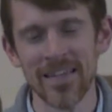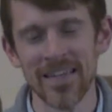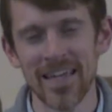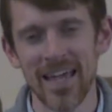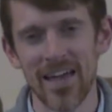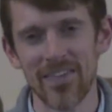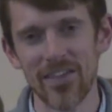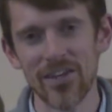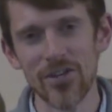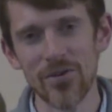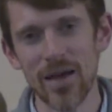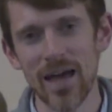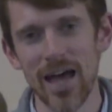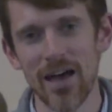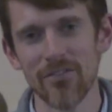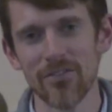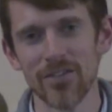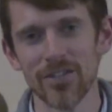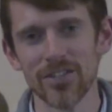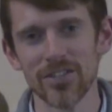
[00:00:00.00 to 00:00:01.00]
And then you
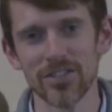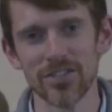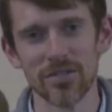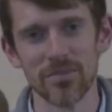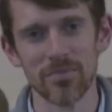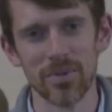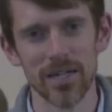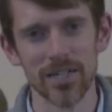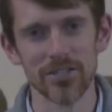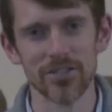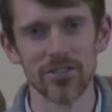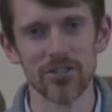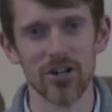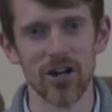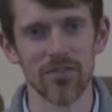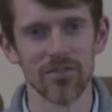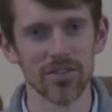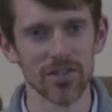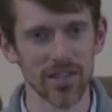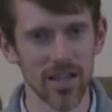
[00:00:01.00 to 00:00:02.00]
have this picture
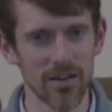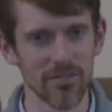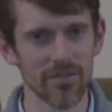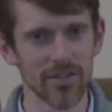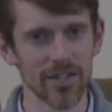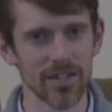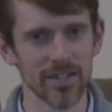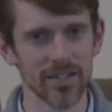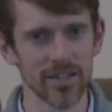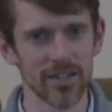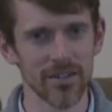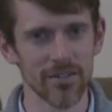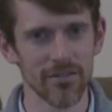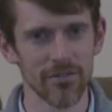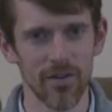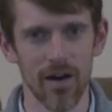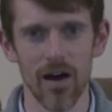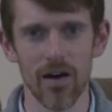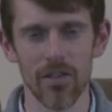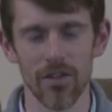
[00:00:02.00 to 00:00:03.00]
of a loving
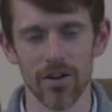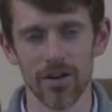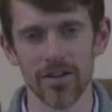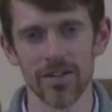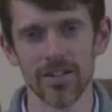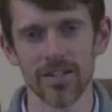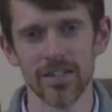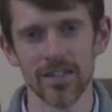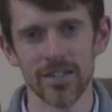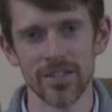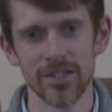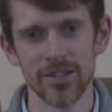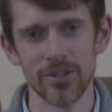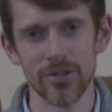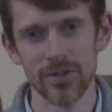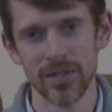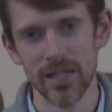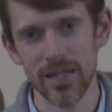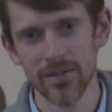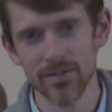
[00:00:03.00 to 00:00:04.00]
father
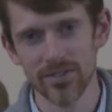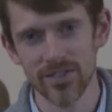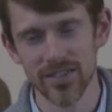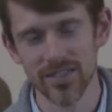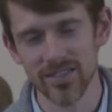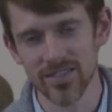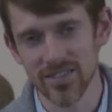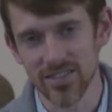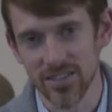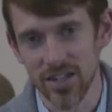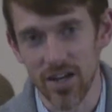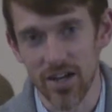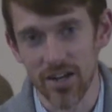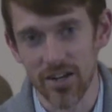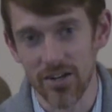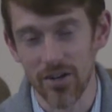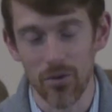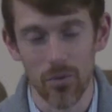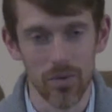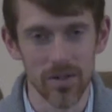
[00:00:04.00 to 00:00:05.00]
who gives his
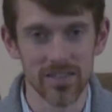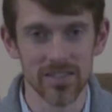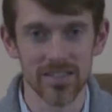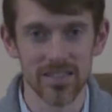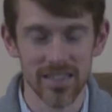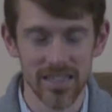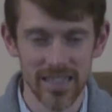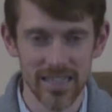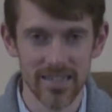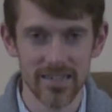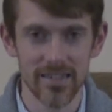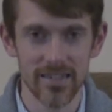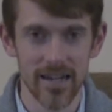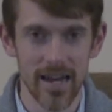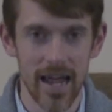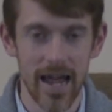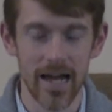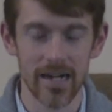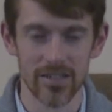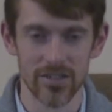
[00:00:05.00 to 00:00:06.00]
son what's needed and
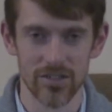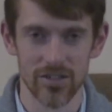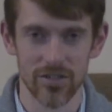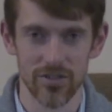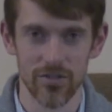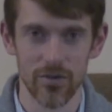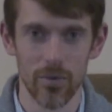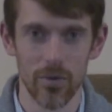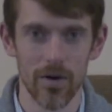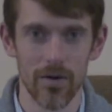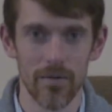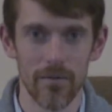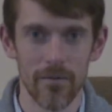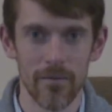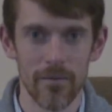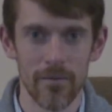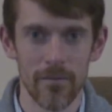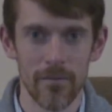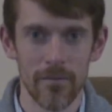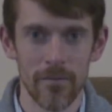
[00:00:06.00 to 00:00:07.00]
asked for.
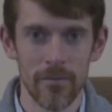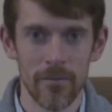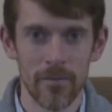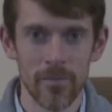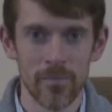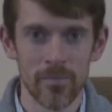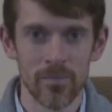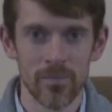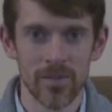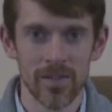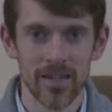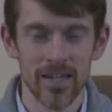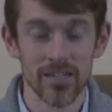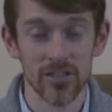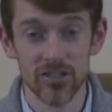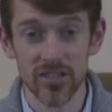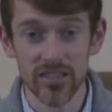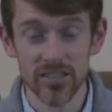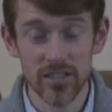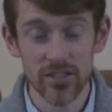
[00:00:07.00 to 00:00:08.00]
And
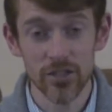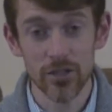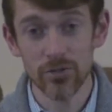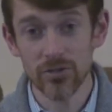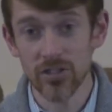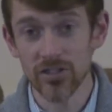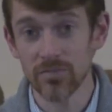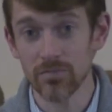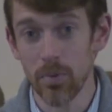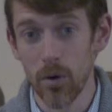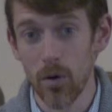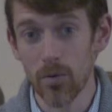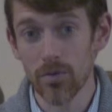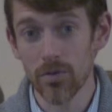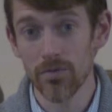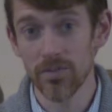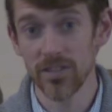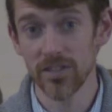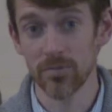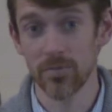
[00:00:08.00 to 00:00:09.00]
Jesus uses both of
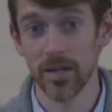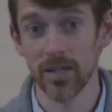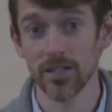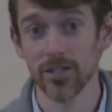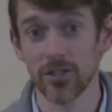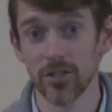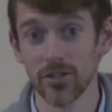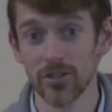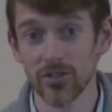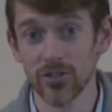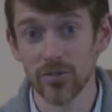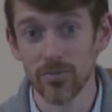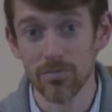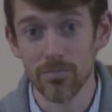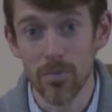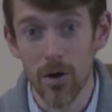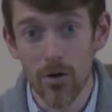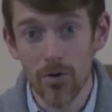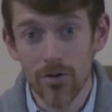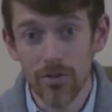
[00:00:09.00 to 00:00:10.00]
these pictures to
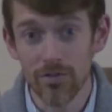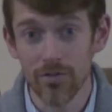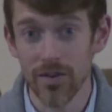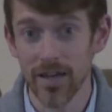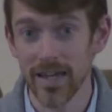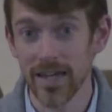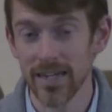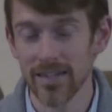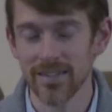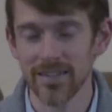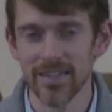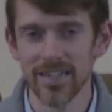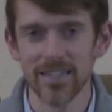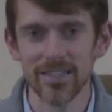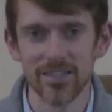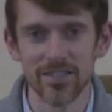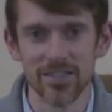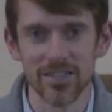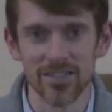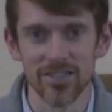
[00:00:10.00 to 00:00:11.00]
motivate
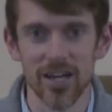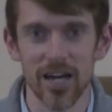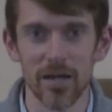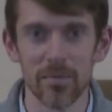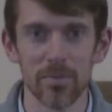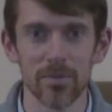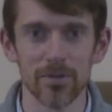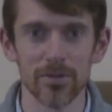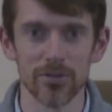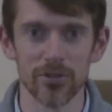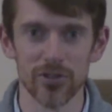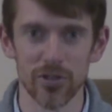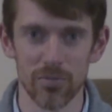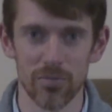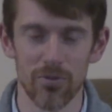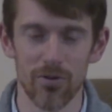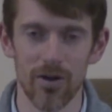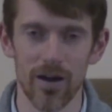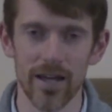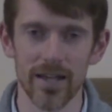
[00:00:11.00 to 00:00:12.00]
his disciples to
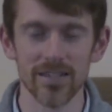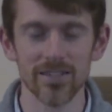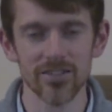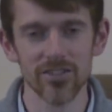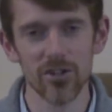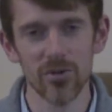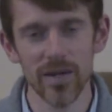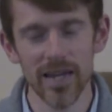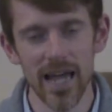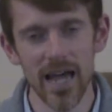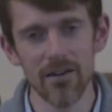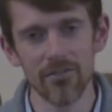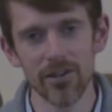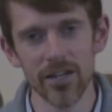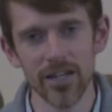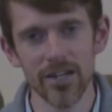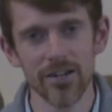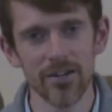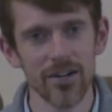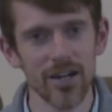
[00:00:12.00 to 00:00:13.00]
pray. And so we have
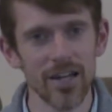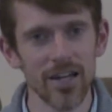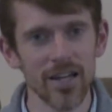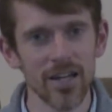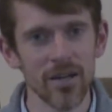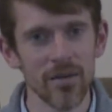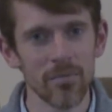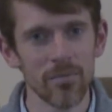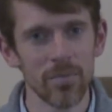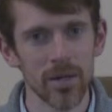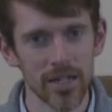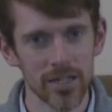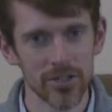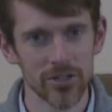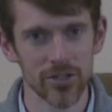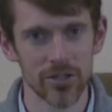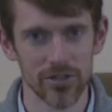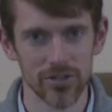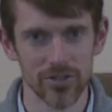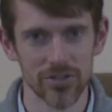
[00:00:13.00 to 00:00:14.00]
here
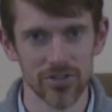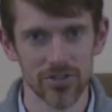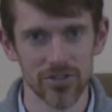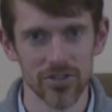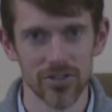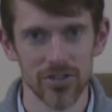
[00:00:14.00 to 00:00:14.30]
pictures